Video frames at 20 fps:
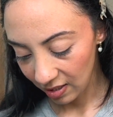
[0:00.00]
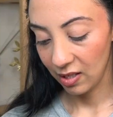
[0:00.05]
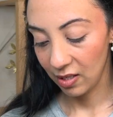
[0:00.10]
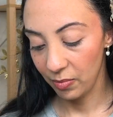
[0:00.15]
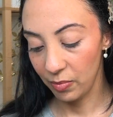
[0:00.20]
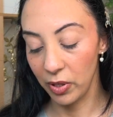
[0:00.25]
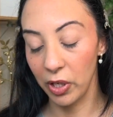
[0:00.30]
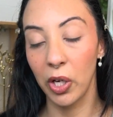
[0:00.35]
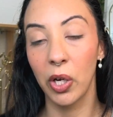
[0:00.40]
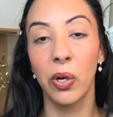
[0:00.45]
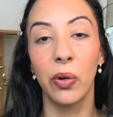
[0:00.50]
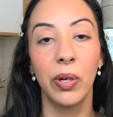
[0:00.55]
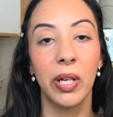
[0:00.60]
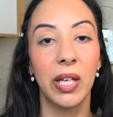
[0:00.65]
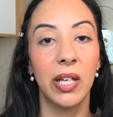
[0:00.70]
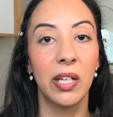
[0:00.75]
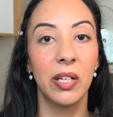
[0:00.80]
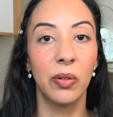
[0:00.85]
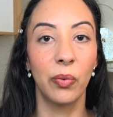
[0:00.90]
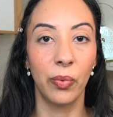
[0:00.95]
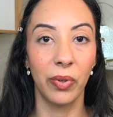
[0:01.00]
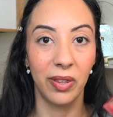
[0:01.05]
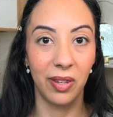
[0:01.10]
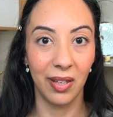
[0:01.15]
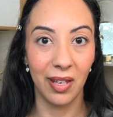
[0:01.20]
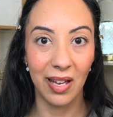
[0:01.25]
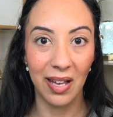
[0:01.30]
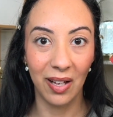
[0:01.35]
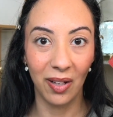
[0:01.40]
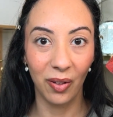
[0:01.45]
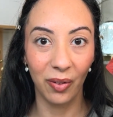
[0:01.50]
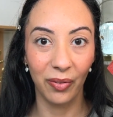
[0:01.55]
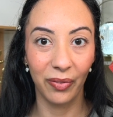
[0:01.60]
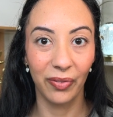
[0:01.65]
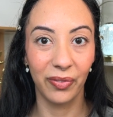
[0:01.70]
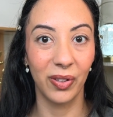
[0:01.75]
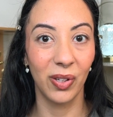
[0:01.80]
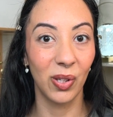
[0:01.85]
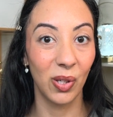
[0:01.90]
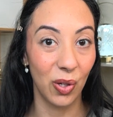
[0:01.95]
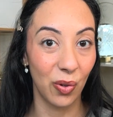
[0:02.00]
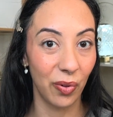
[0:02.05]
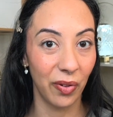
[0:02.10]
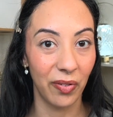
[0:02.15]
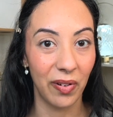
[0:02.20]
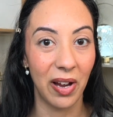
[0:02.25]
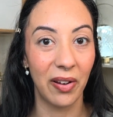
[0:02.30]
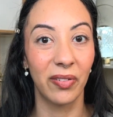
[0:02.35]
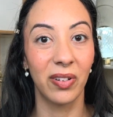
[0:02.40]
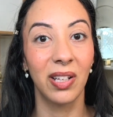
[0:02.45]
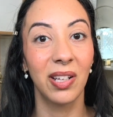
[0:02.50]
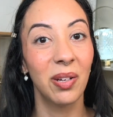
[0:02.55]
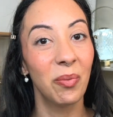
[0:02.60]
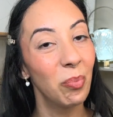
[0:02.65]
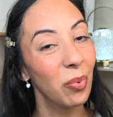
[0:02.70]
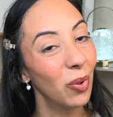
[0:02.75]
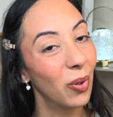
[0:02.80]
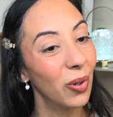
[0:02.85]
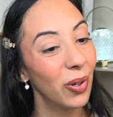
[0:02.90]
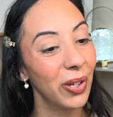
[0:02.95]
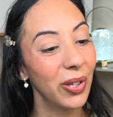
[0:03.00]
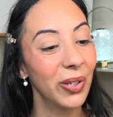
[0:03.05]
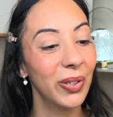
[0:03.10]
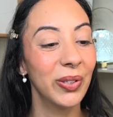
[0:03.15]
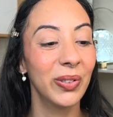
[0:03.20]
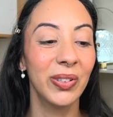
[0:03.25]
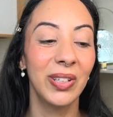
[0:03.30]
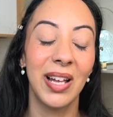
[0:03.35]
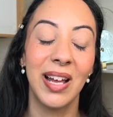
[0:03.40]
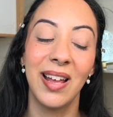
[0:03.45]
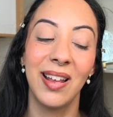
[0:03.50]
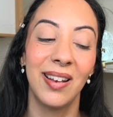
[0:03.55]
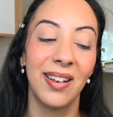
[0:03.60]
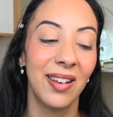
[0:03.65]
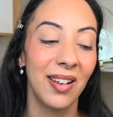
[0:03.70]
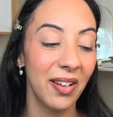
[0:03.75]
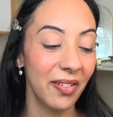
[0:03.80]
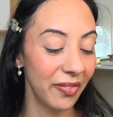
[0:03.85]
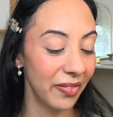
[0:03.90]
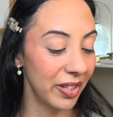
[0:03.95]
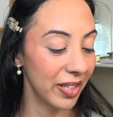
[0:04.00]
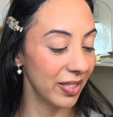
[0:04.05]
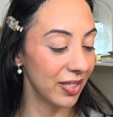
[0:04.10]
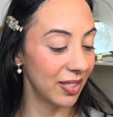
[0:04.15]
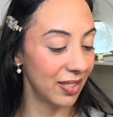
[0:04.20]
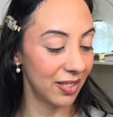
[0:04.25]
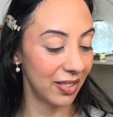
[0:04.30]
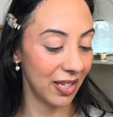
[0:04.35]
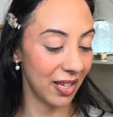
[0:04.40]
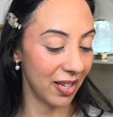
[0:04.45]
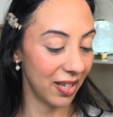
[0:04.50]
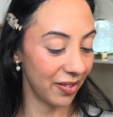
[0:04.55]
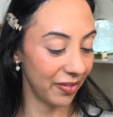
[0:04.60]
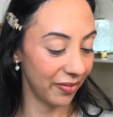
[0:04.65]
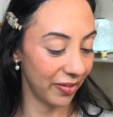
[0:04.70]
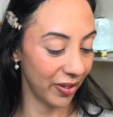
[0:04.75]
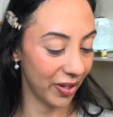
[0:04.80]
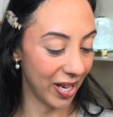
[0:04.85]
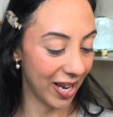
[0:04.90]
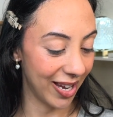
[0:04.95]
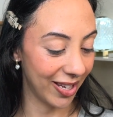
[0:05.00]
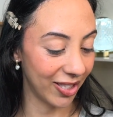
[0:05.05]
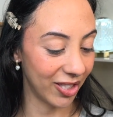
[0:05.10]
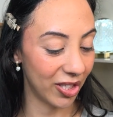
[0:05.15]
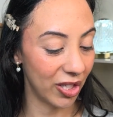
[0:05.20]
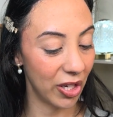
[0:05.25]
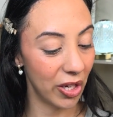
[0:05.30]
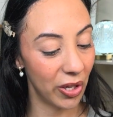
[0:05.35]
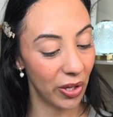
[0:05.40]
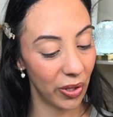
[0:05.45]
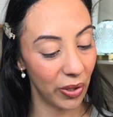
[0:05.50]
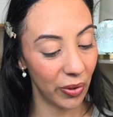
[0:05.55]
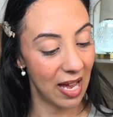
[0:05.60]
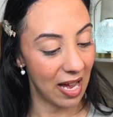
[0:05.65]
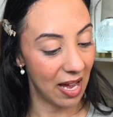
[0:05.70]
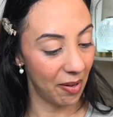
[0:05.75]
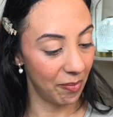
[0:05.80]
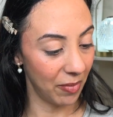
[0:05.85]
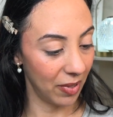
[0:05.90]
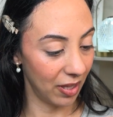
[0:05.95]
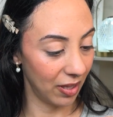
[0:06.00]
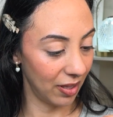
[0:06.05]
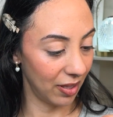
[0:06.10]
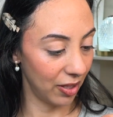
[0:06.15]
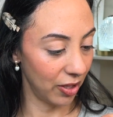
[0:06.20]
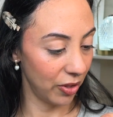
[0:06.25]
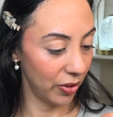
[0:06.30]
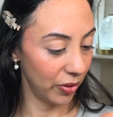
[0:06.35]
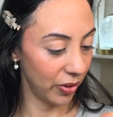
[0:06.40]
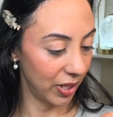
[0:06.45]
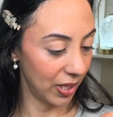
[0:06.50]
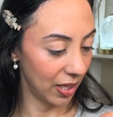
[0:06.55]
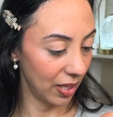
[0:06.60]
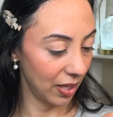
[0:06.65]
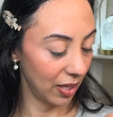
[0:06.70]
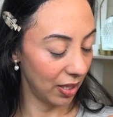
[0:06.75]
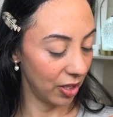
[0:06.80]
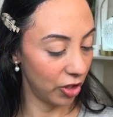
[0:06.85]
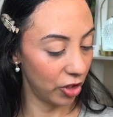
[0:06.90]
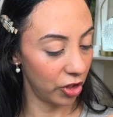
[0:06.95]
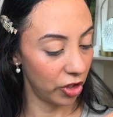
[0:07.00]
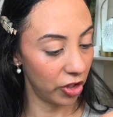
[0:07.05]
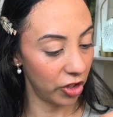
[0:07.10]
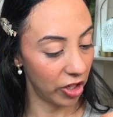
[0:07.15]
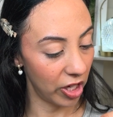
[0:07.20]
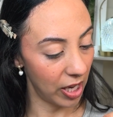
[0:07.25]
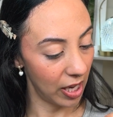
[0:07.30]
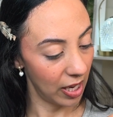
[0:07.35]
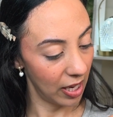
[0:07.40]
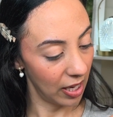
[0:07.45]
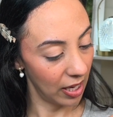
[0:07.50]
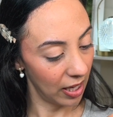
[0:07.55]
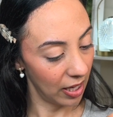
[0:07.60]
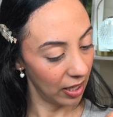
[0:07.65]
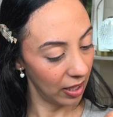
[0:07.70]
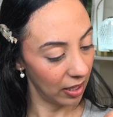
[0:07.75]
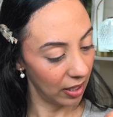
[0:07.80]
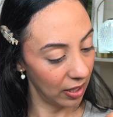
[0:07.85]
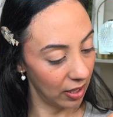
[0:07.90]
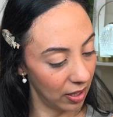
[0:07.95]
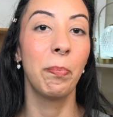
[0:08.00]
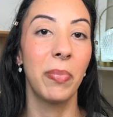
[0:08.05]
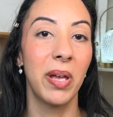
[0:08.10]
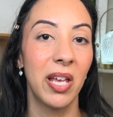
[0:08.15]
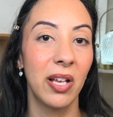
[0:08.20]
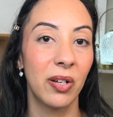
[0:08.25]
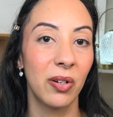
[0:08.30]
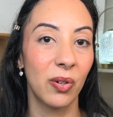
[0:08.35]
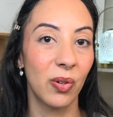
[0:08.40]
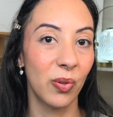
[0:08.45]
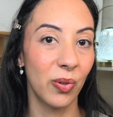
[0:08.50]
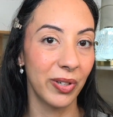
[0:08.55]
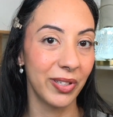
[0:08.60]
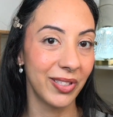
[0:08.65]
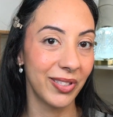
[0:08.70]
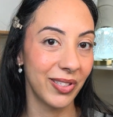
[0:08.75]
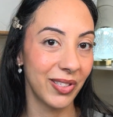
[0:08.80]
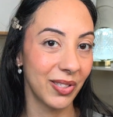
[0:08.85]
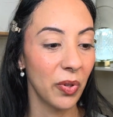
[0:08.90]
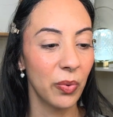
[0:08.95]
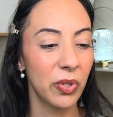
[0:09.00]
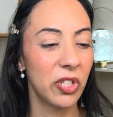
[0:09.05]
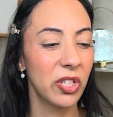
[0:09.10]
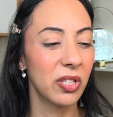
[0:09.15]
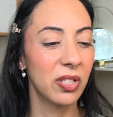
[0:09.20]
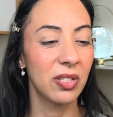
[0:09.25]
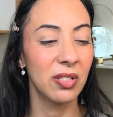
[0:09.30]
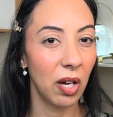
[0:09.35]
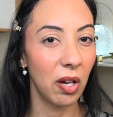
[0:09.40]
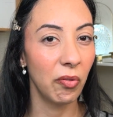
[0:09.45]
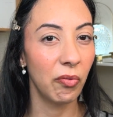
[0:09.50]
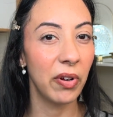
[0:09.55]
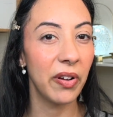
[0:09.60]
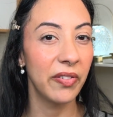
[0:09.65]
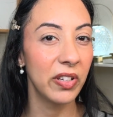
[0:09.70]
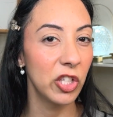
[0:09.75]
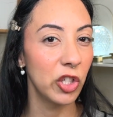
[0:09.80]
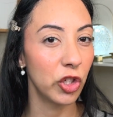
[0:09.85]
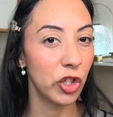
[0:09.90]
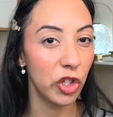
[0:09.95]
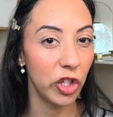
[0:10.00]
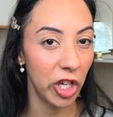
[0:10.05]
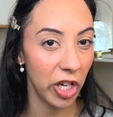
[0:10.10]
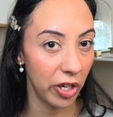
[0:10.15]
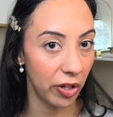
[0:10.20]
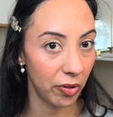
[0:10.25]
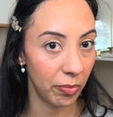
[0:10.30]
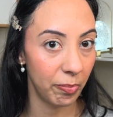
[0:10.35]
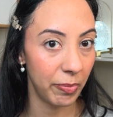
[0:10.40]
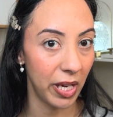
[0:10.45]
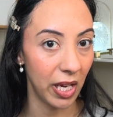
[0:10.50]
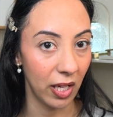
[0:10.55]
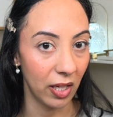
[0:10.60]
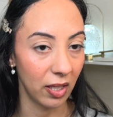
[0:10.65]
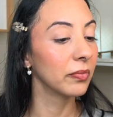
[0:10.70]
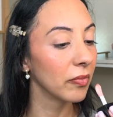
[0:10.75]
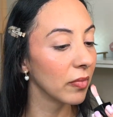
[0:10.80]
I'm gonna go in with the e.l.f. Glow Reviver Lip Oil. I love this stuff. You guys know I'm using the shade Pink Quartz, which is a very sheer pink.